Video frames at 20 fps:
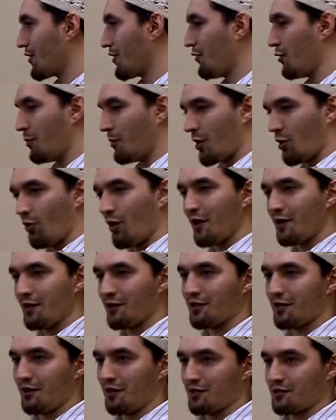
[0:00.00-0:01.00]
Number one
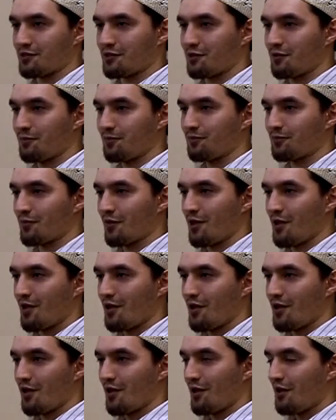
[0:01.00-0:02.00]
in the list.
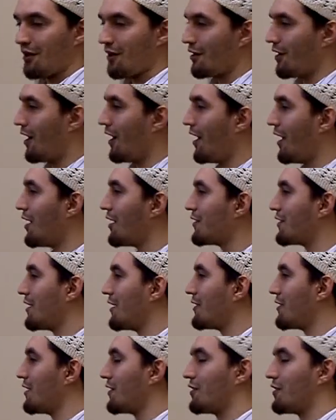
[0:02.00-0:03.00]
Uh,
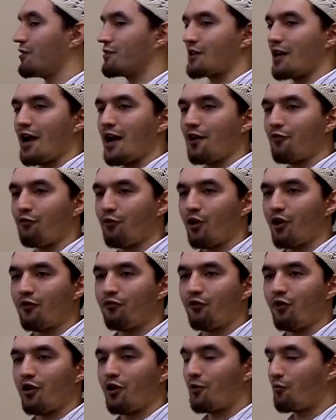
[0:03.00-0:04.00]
the, the desire for,
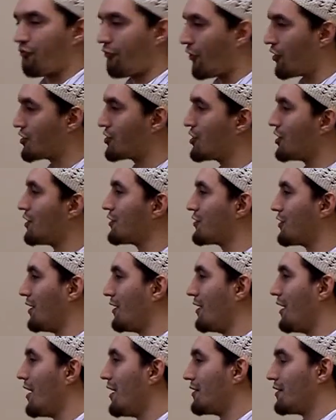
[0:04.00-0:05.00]
for, for children,
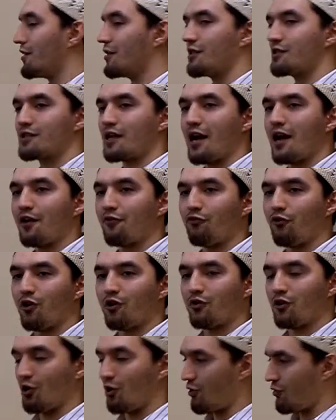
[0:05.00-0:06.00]
the desire for
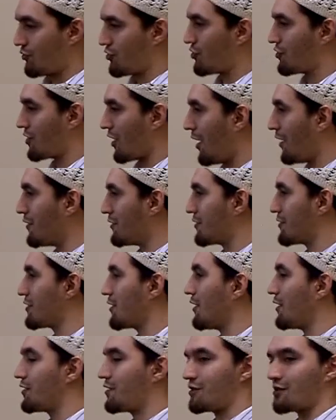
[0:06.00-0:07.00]
you know, sons,
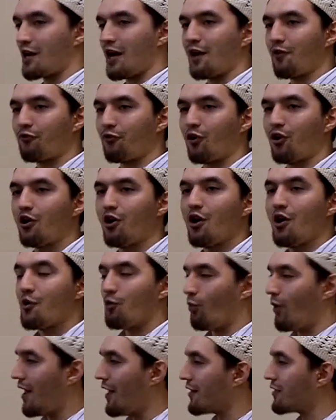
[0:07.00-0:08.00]
the desire for
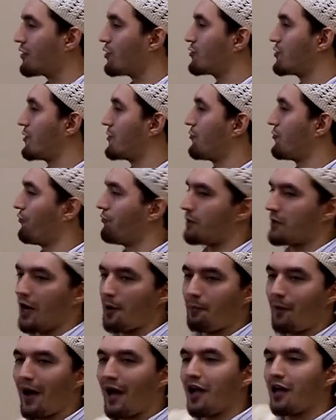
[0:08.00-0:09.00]
wealth, uh,
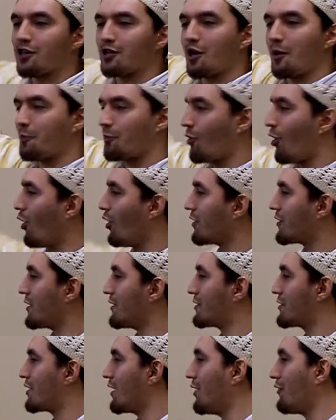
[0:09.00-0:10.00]
piled up gold
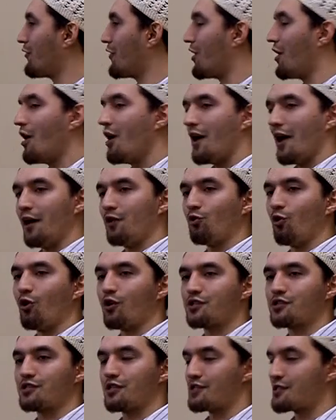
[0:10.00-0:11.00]
and silver, and
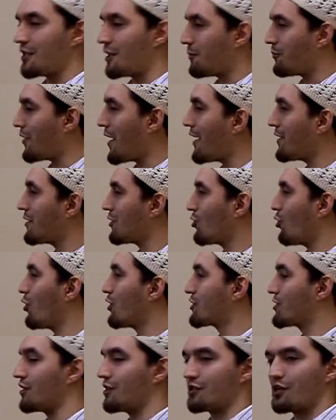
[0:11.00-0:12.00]
horses and branded
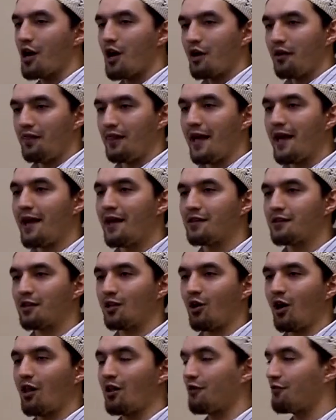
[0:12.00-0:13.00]
horses, land
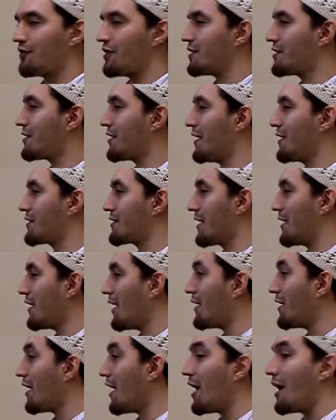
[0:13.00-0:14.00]
and all of these things, and,
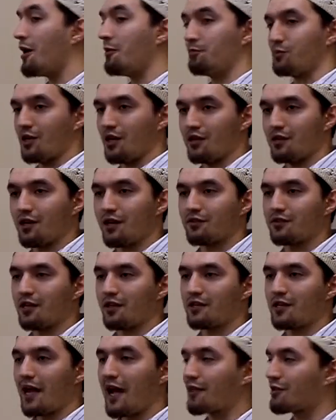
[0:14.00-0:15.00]
and on, the, the, the
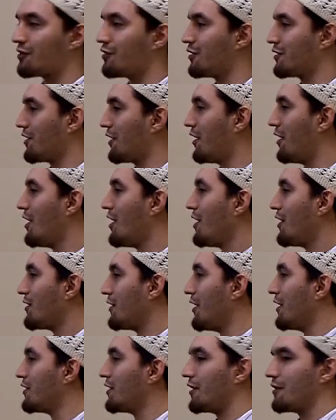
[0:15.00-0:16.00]
cattle, the,
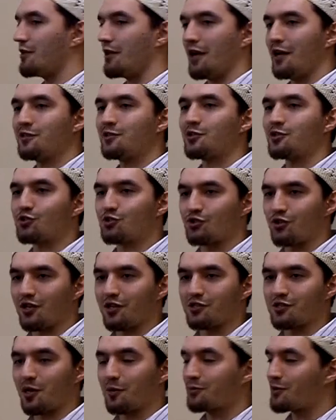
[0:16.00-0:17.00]
the, the industry,
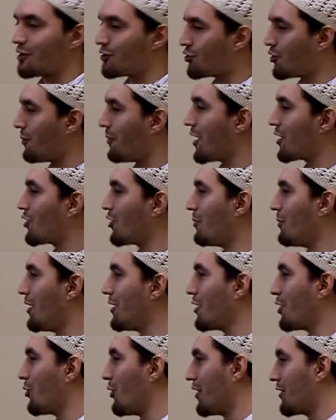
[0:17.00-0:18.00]
something to make your
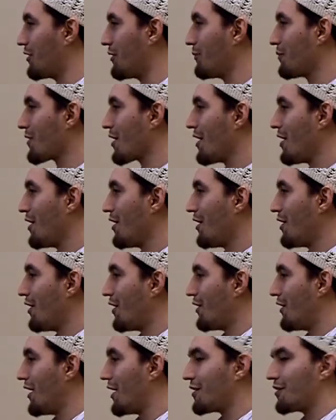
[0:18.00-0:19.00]
money with.
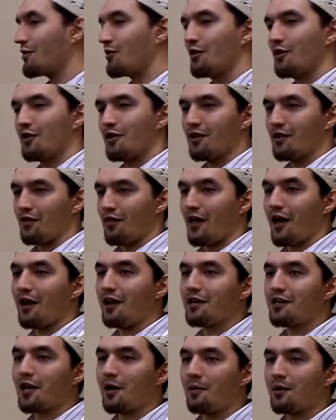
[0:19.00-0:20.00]
Right?
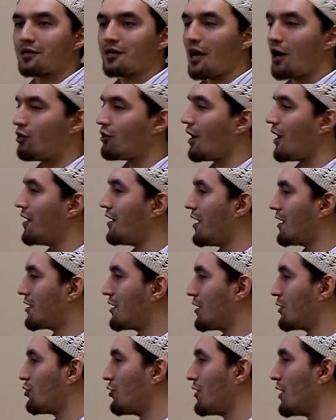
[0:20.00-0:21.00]

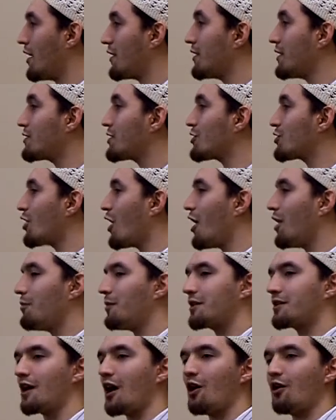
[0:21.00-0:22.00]
This is all
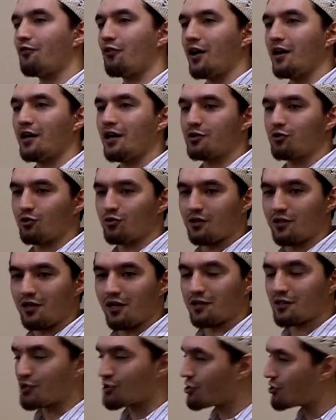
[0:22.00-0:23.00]
of
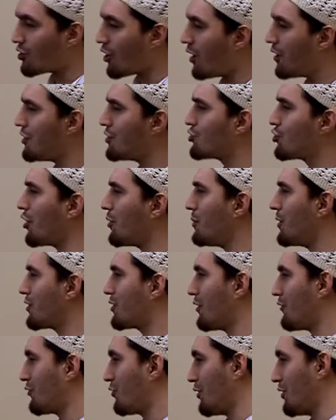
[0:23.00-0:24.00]
dunya. This is all enjoyment
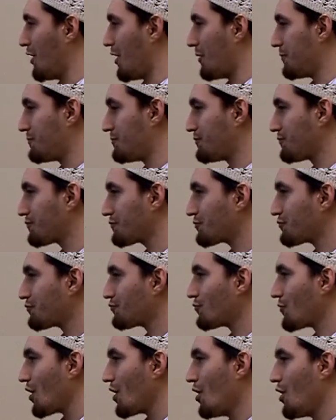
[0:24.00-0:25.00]
of dunya.
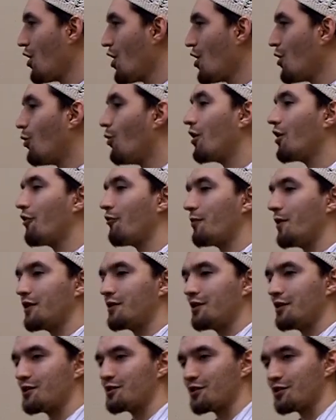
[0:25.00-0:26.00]
One of my
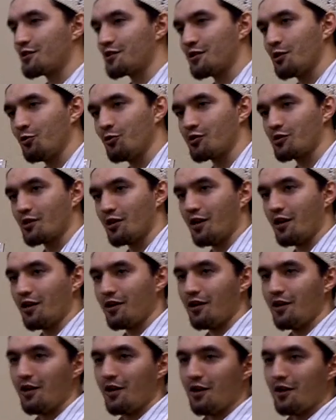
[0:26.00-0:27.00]
teachers, he was
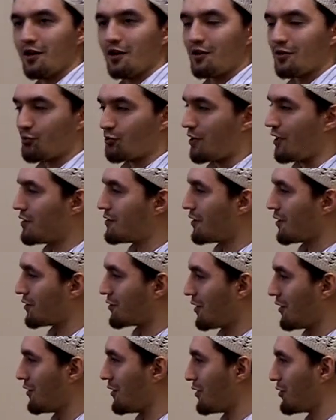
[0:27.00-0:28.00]
uh, teaching
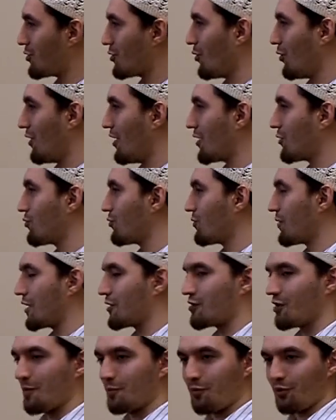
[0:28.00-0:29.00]
Sunday school at, at
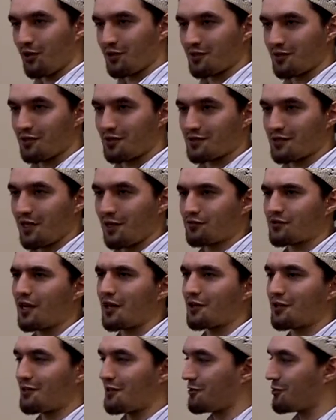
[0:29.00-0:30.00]
some point in his life,
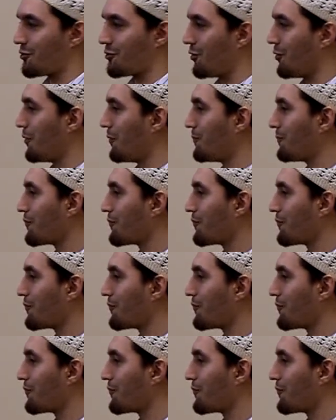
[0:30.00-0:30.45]
Saturday school.